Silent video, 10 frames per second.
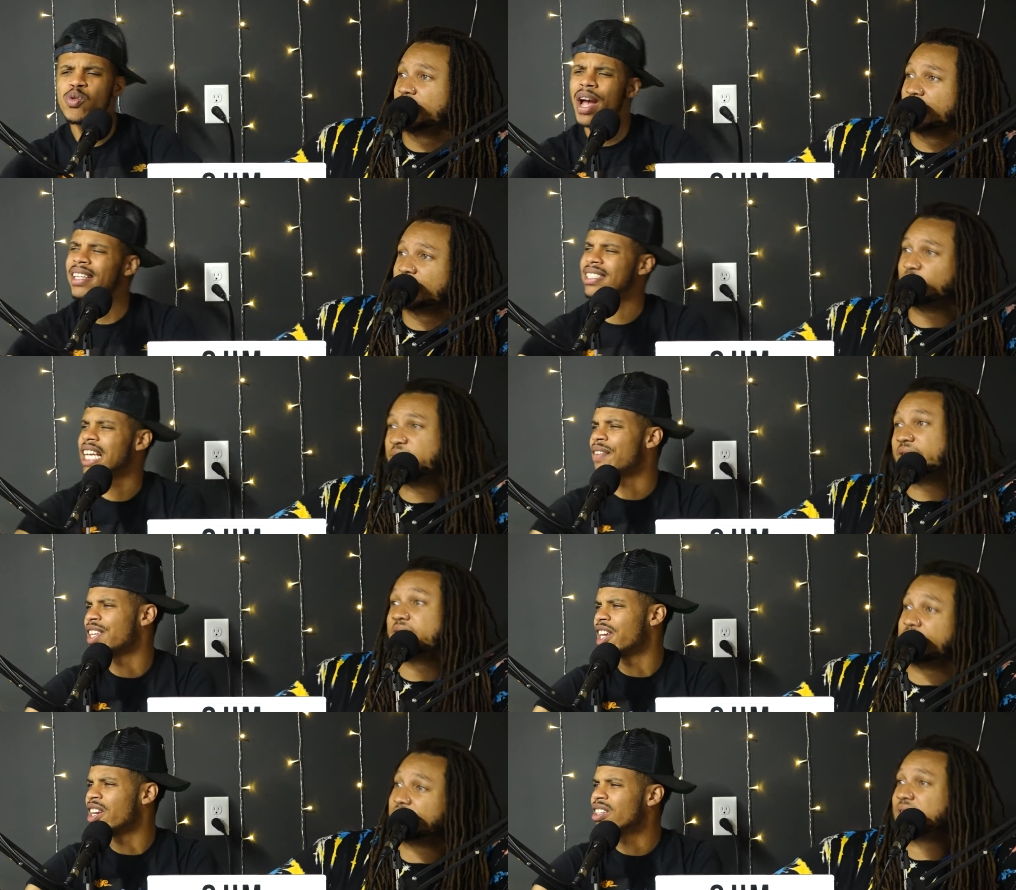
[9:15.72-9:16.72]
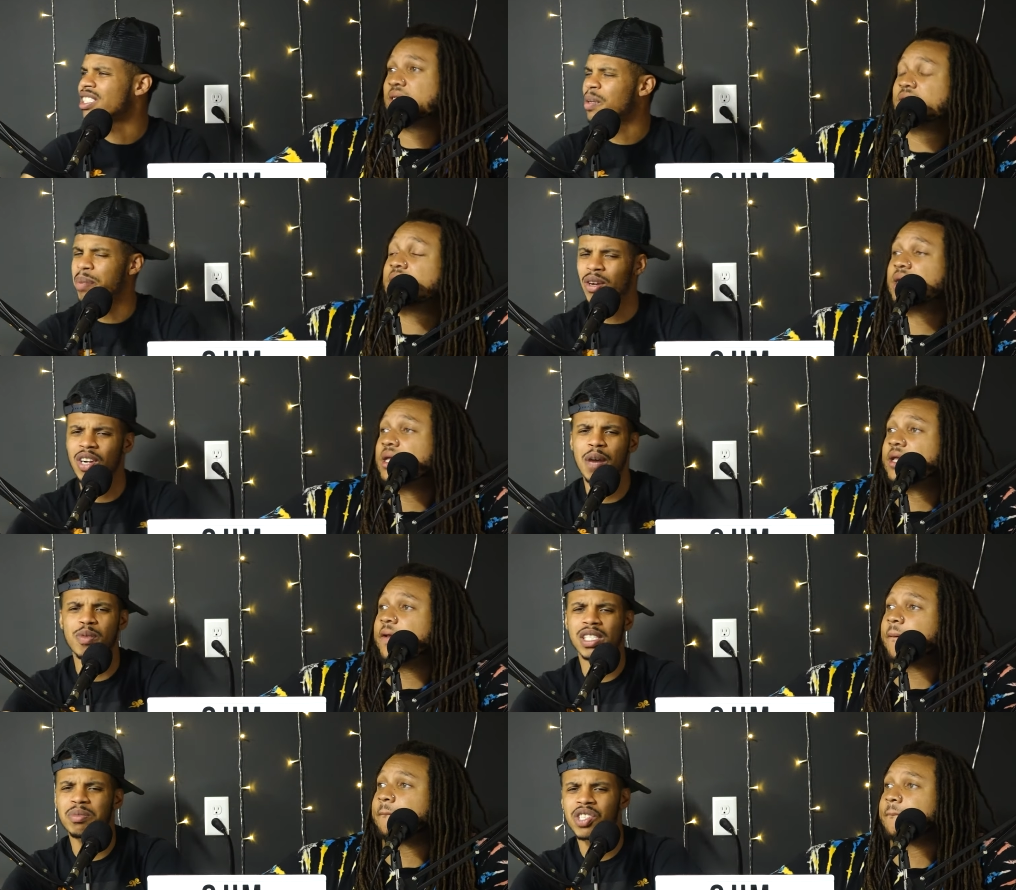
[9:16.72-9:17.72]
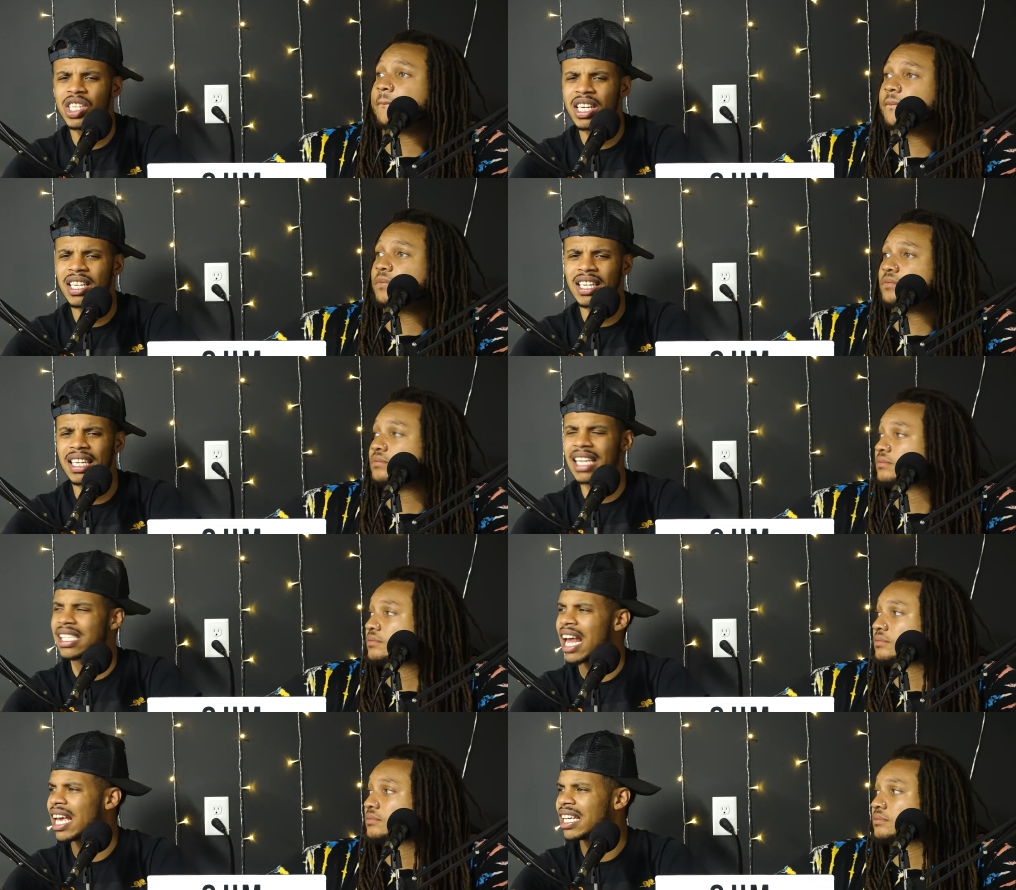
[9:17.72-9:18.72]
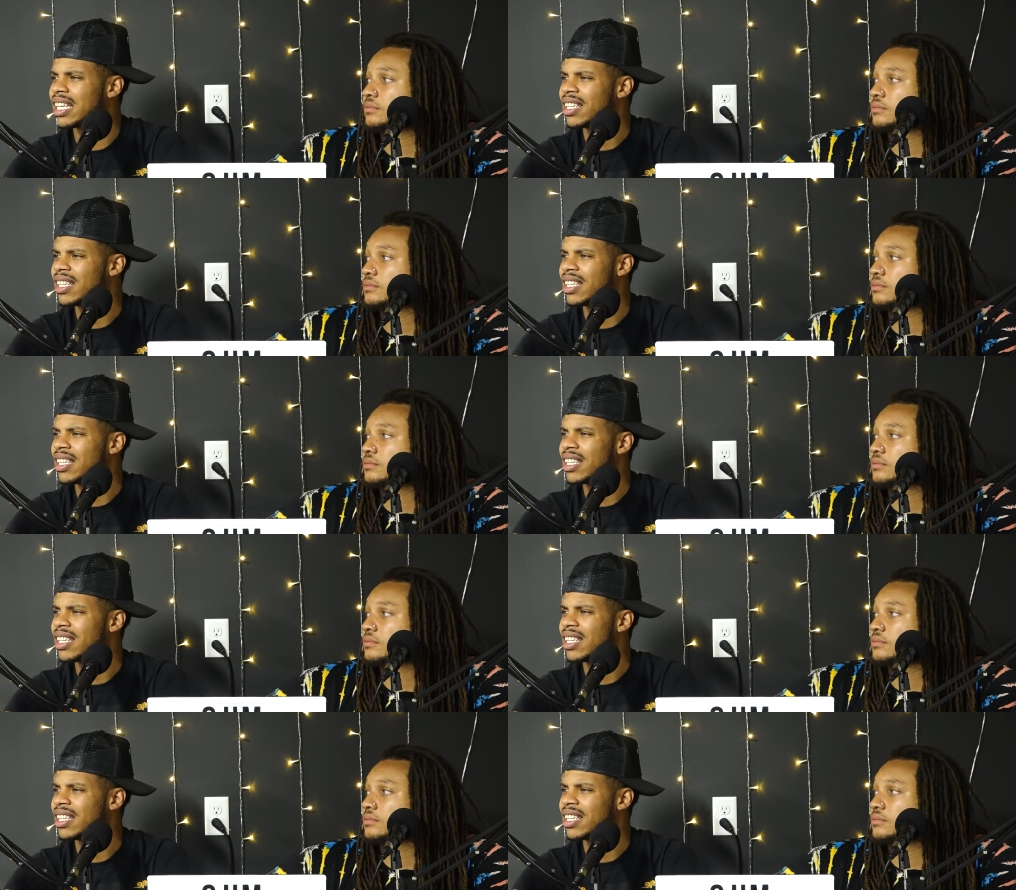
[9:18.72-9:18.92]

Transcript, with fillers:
Speaker 1: yeah. wait to seven beat this. years to build up with some shit that's like,